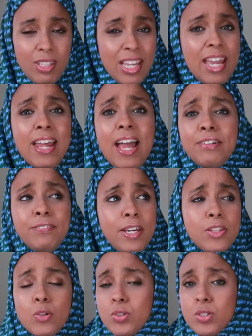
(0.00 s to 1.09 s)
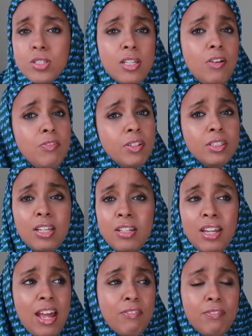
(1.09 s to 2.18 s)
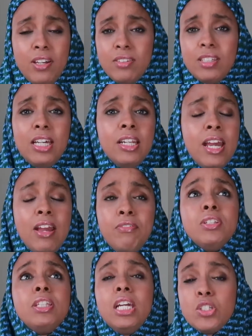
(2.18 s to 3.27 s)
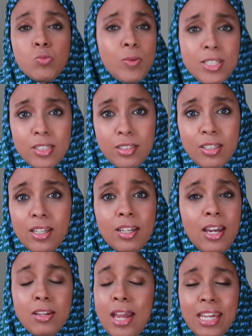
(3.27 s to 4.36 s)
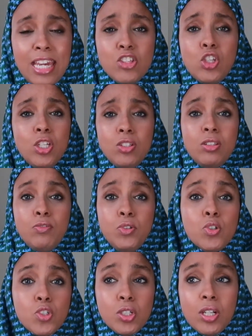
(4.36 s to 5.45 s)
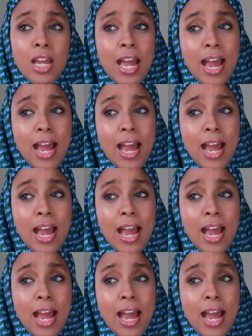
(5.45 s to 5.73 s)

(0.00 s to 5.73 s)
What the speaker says: And have faith on yourself, and have faith that everything is written. Like, I can't change the future.